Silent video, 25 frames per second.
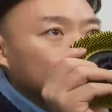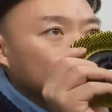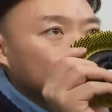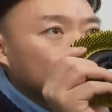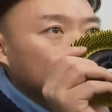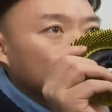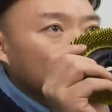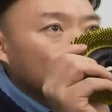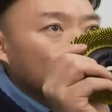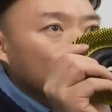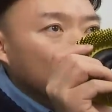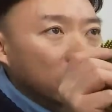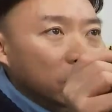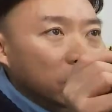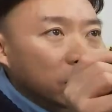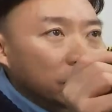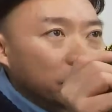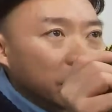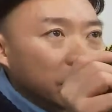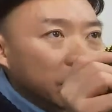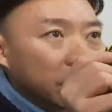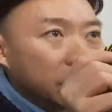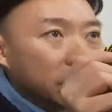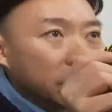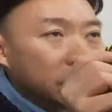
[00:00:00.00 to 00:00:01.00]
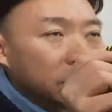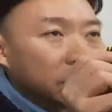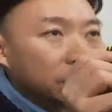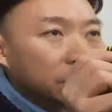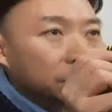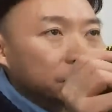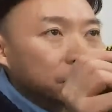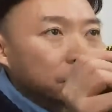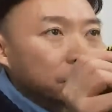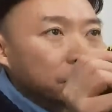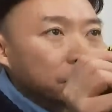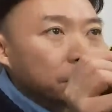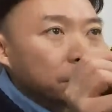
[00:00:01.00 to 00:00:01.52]
the workpiece
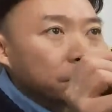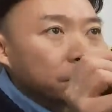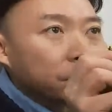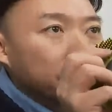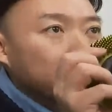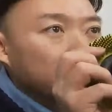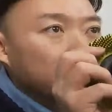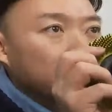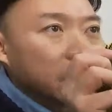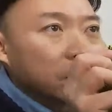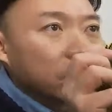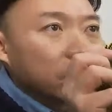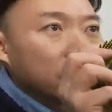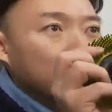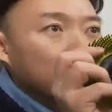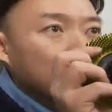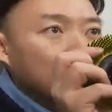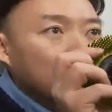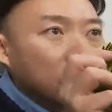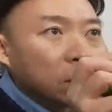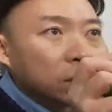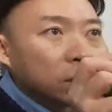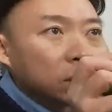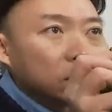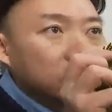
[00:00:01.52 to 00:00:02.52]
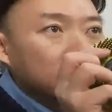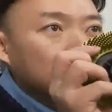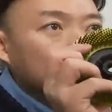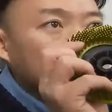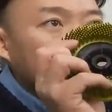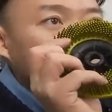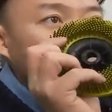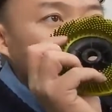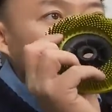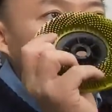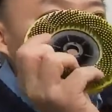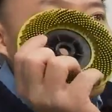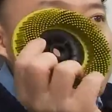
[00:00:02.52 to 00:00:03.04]
never
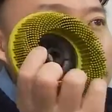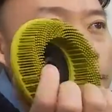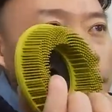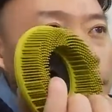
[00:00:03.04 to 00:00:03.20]
lost